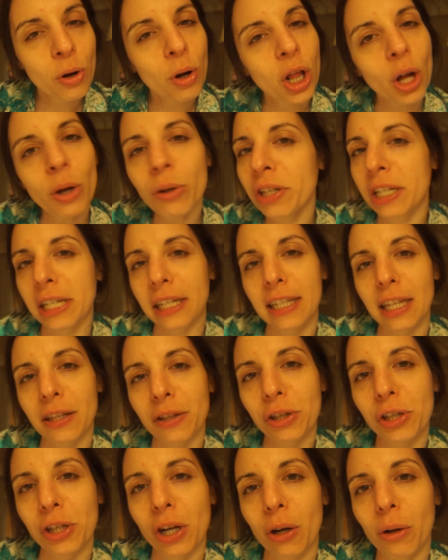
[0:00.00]
glow sticks at the
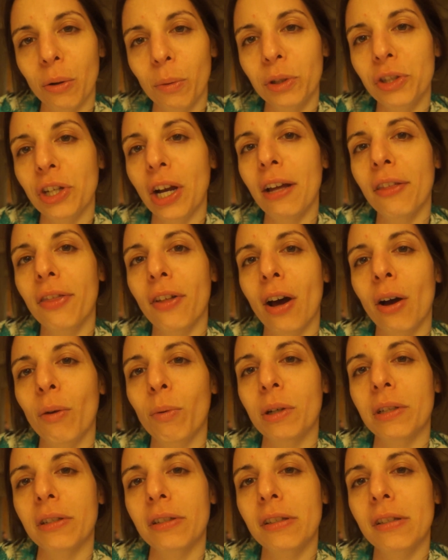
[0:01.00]
show, which I thought
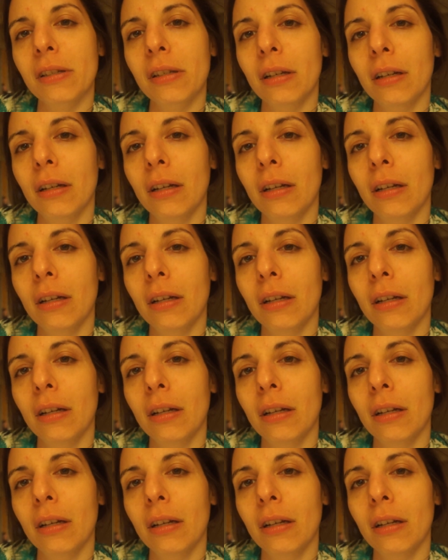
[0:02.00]
was